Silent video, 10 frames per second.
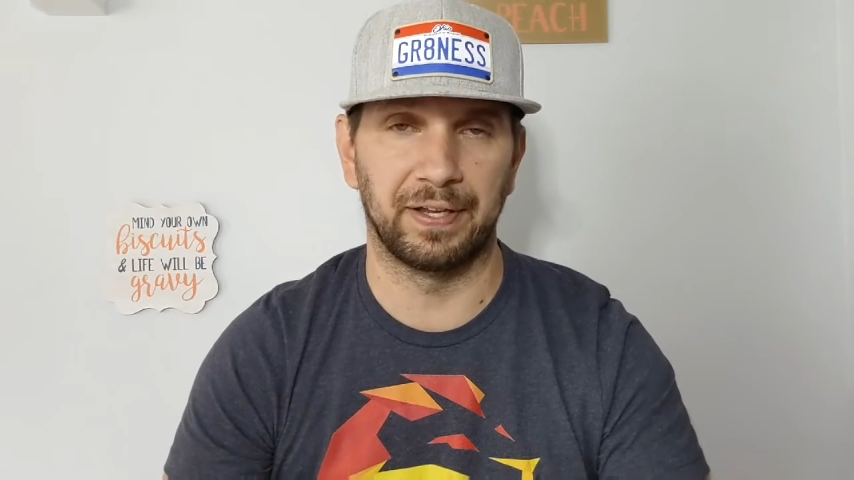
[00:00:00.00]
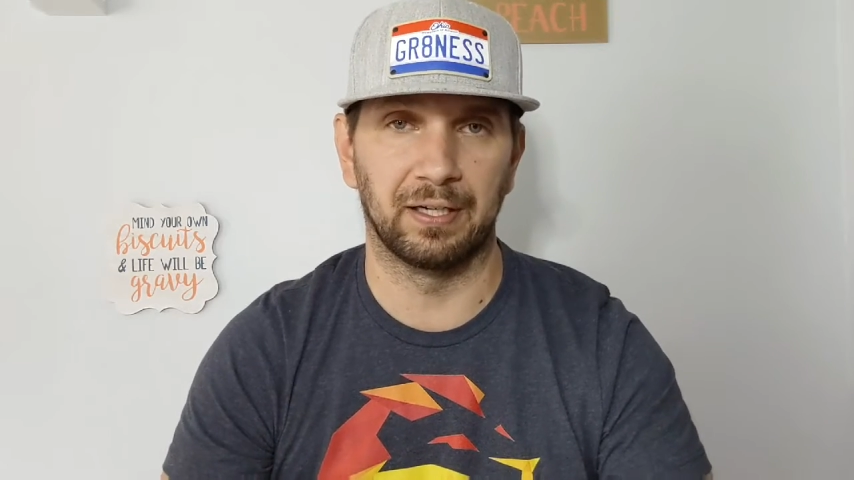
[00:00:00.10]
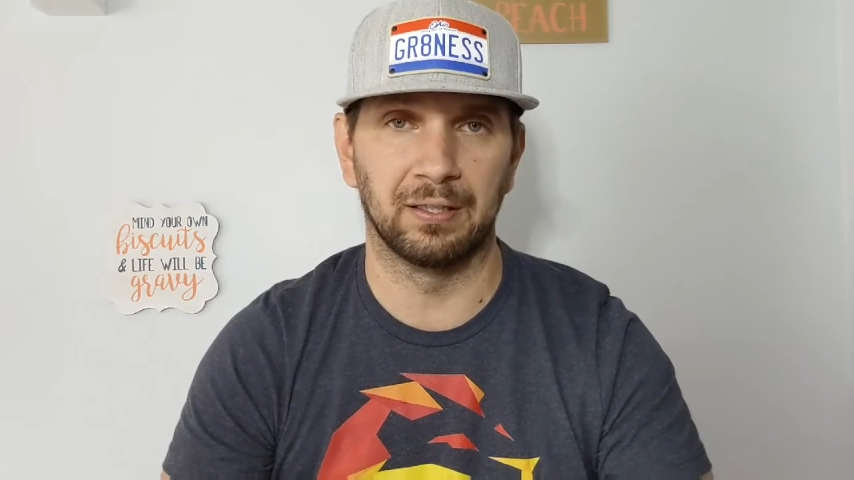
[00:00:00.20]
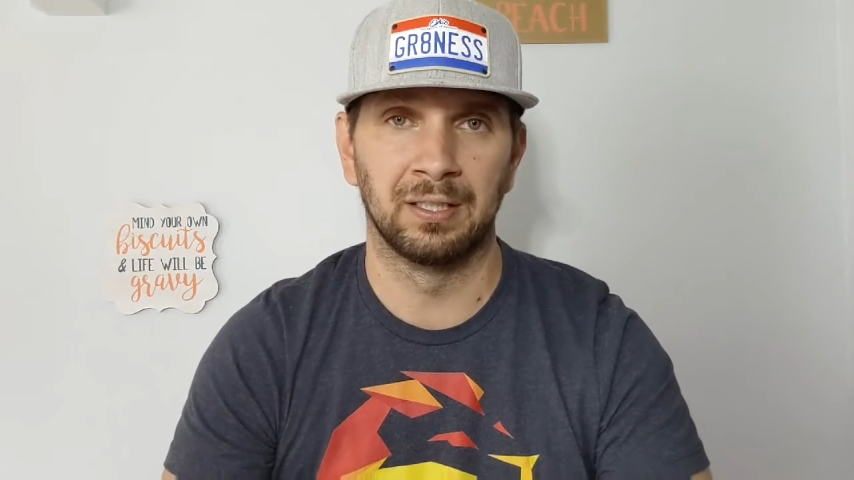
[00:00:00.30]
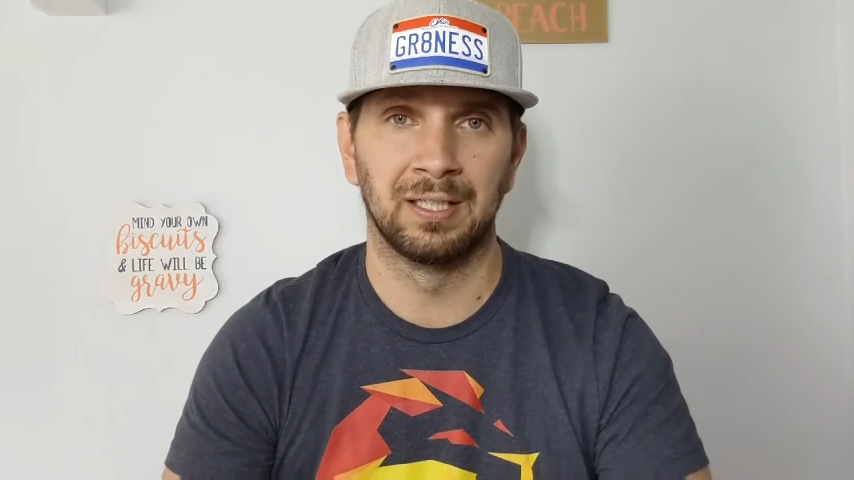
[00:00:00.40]

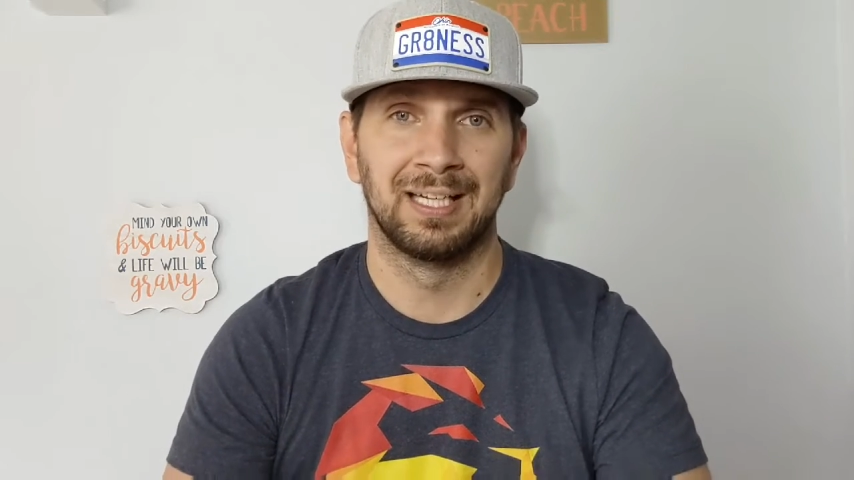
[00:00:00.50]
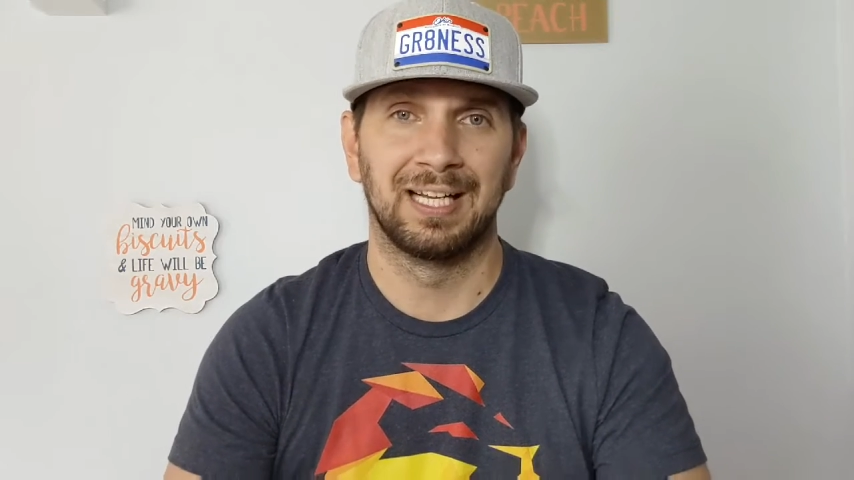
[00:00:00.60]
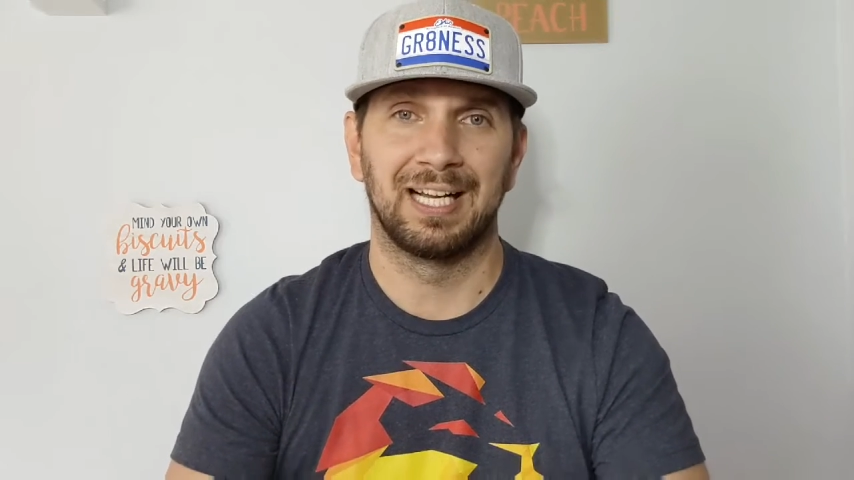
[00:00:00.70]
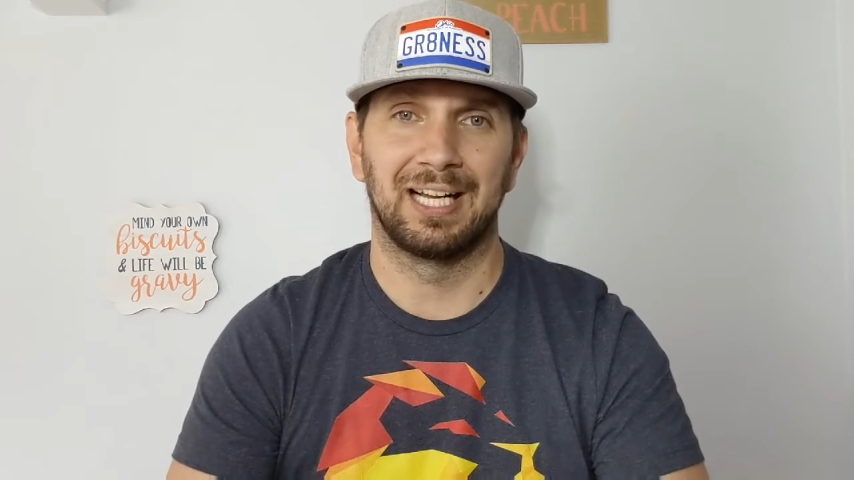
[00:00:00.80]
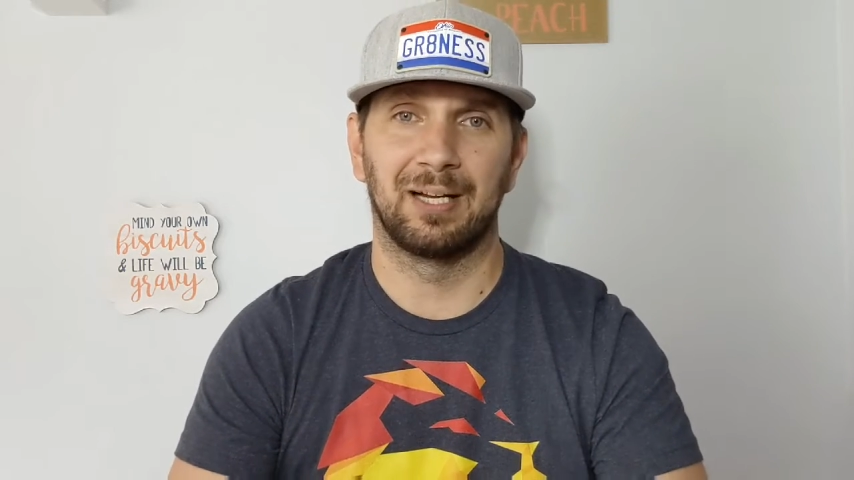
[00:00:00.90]
there.
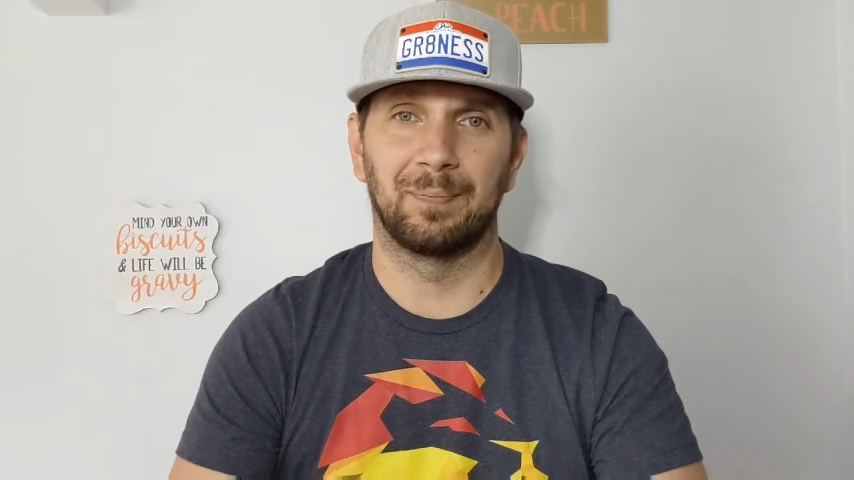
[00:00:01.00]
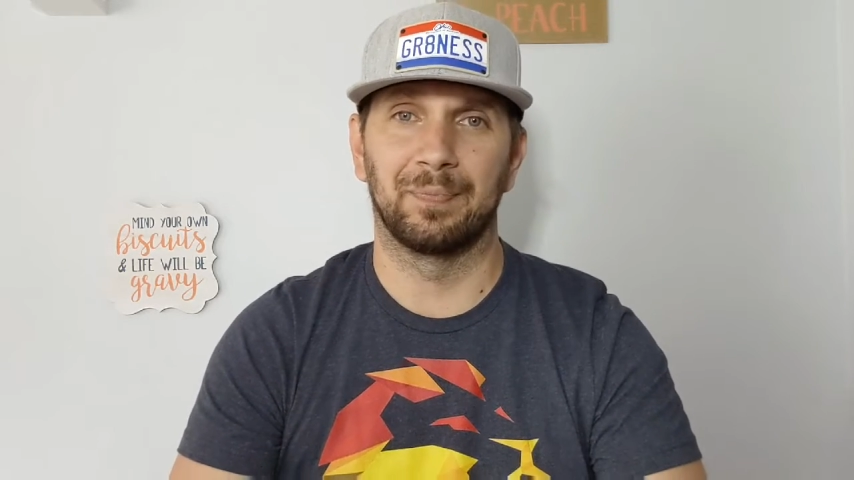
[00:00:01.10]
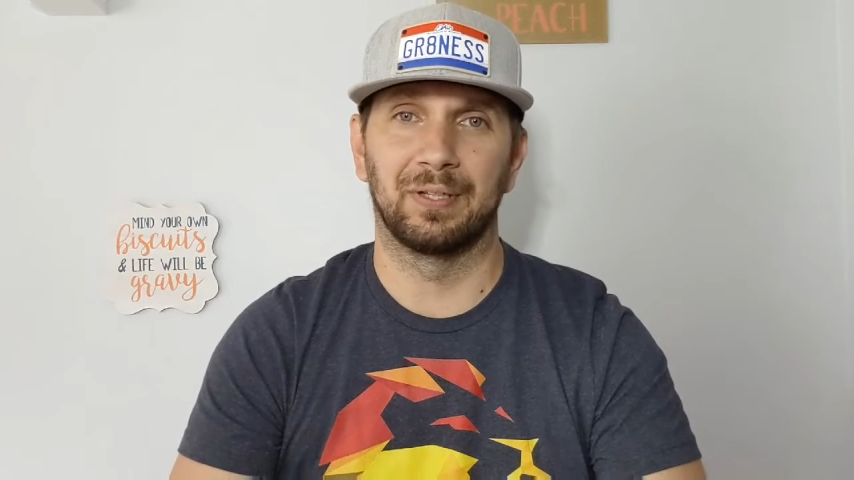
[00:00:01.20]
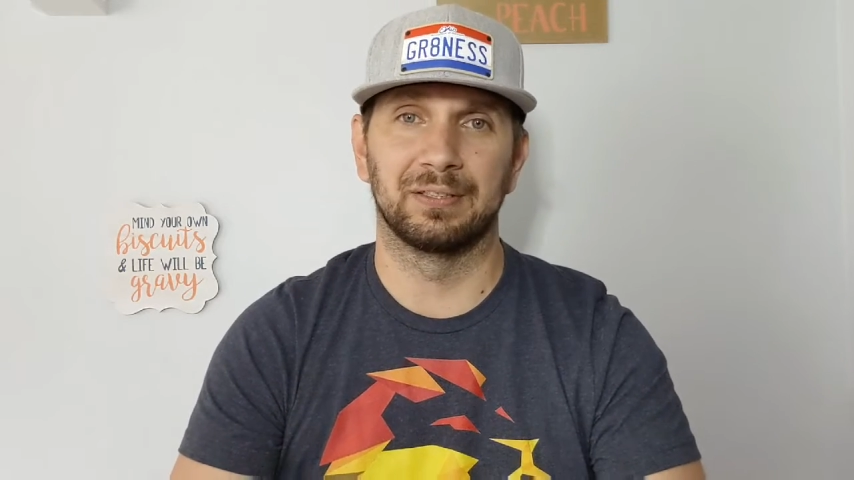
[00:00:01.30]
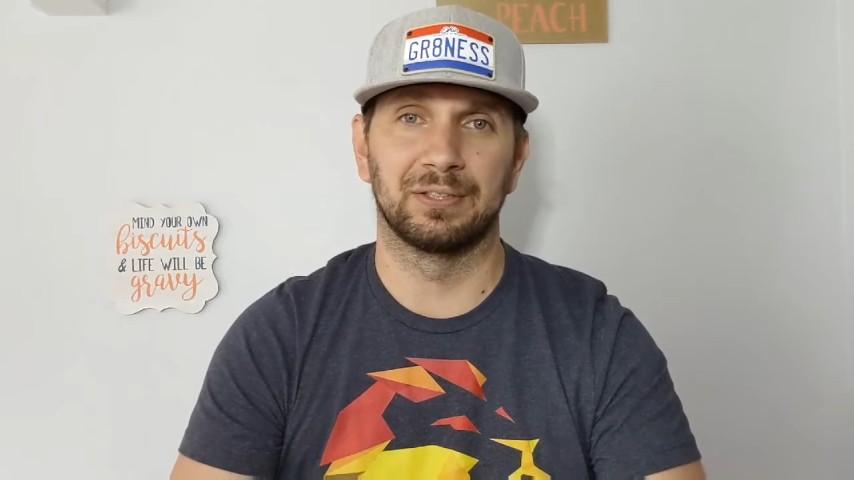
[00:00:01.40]

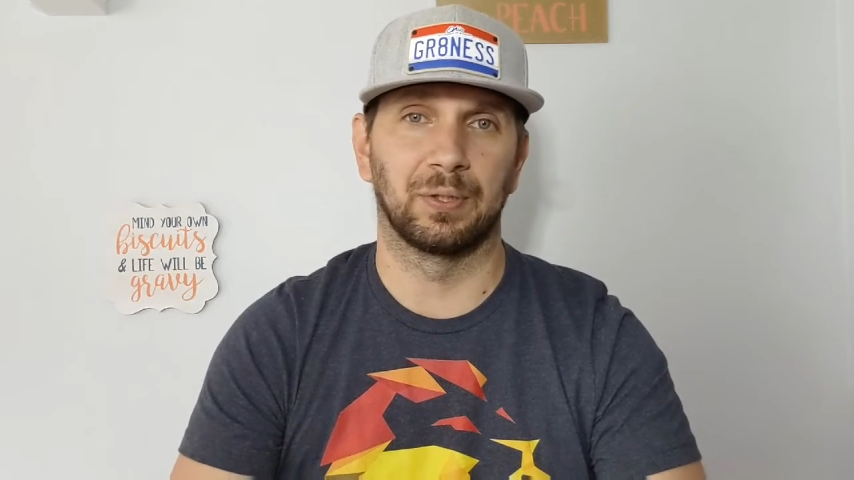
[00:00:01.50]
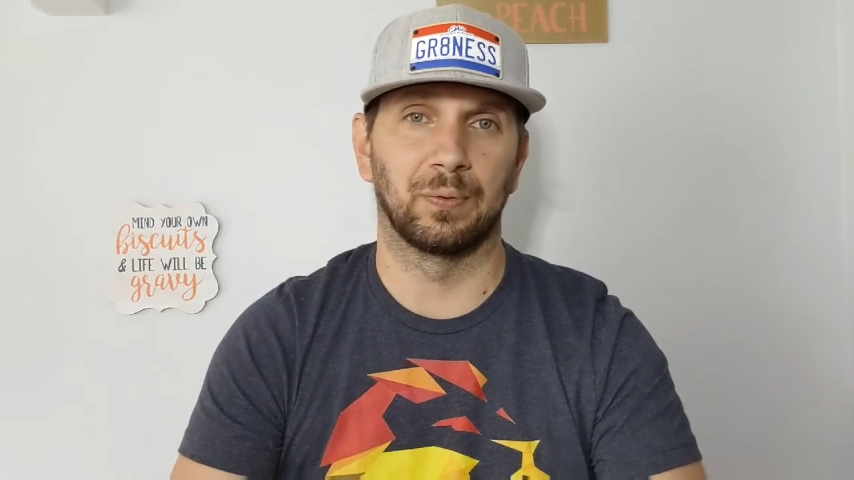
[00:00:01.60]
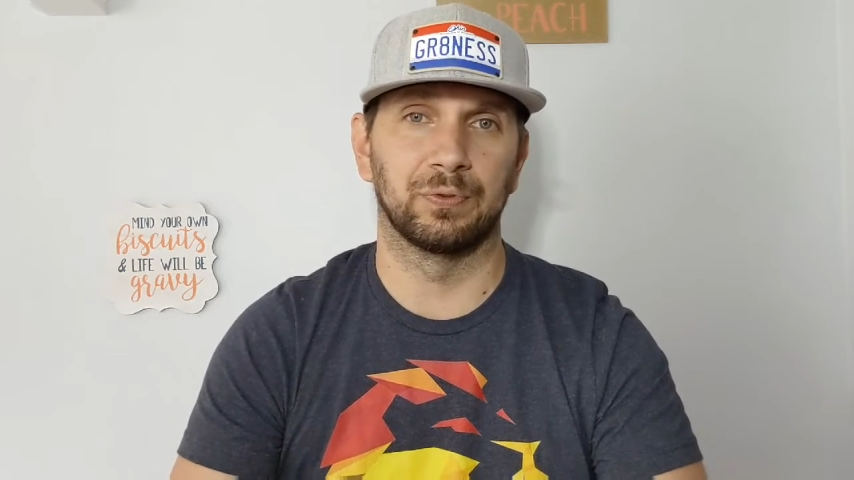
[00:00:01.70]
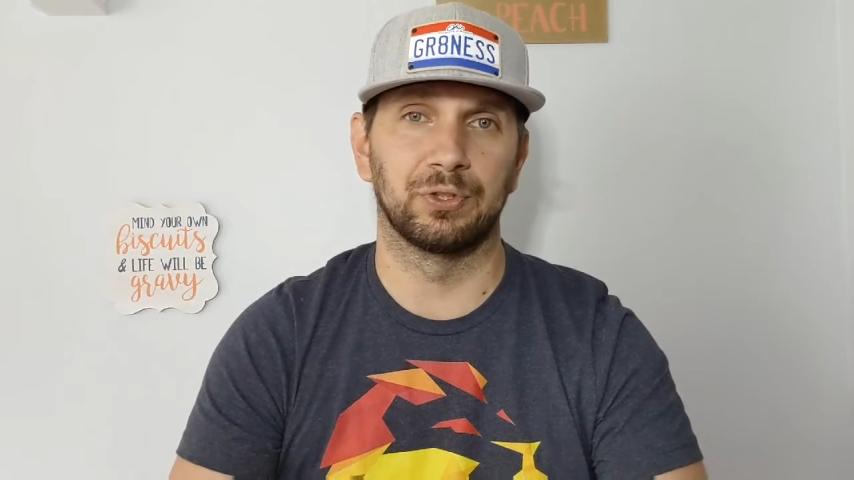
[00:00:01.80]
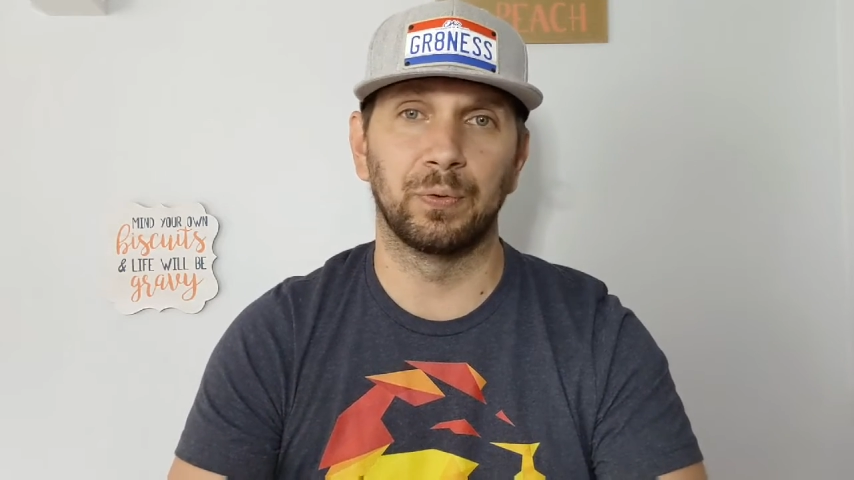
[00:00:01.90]

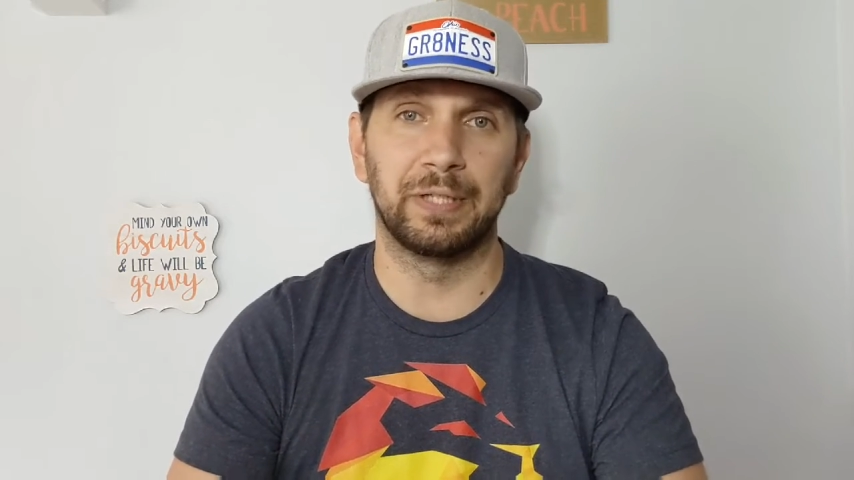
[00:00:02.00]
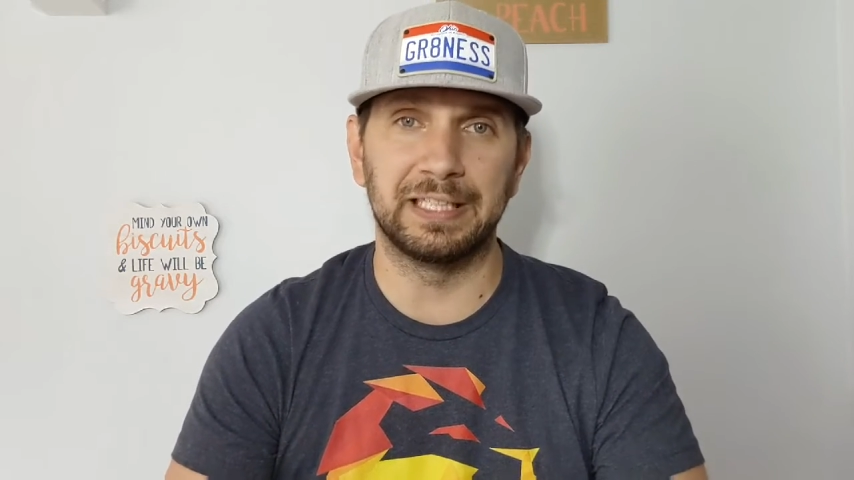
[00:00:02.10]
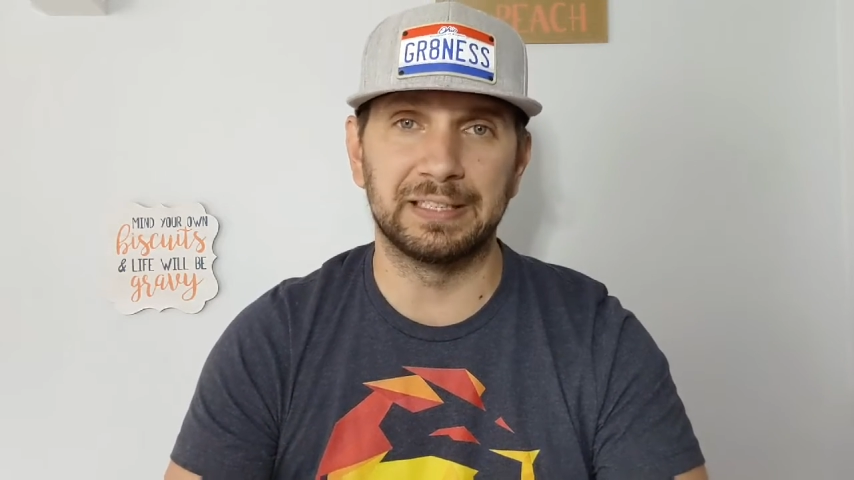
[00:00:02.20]
So don't